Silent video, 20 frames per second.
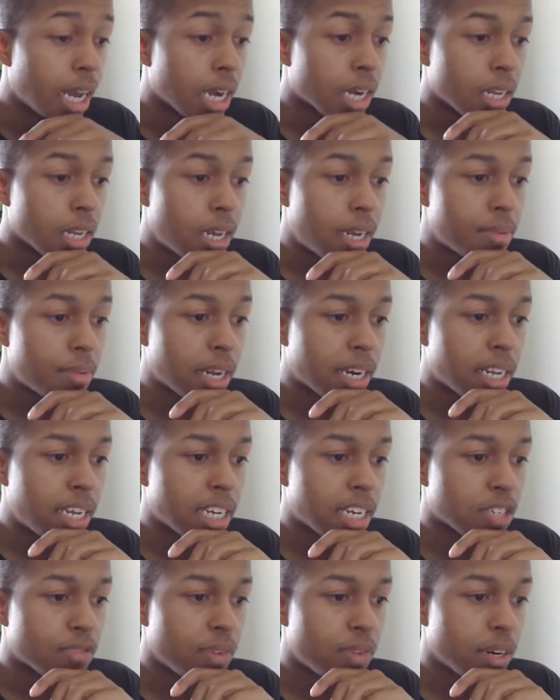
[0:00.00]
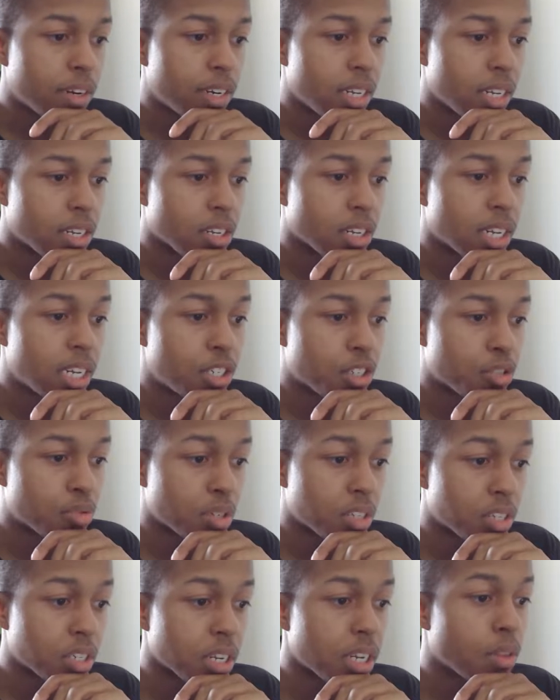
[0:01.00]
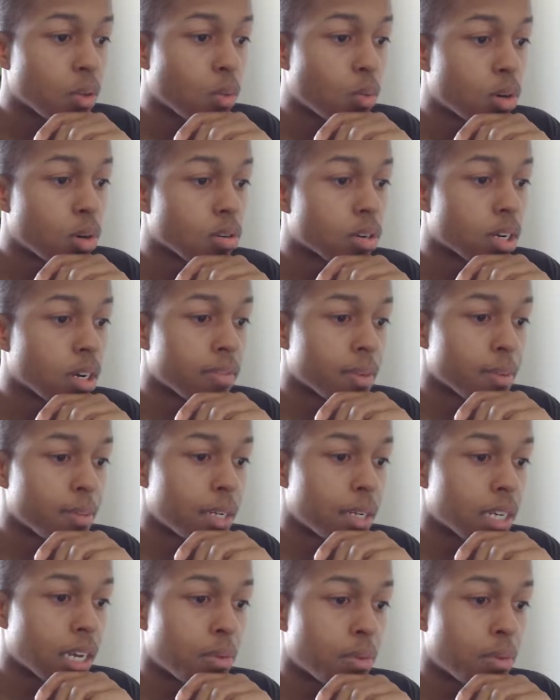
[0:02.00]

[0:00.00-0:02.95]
Claimed that he has very little interest in the world government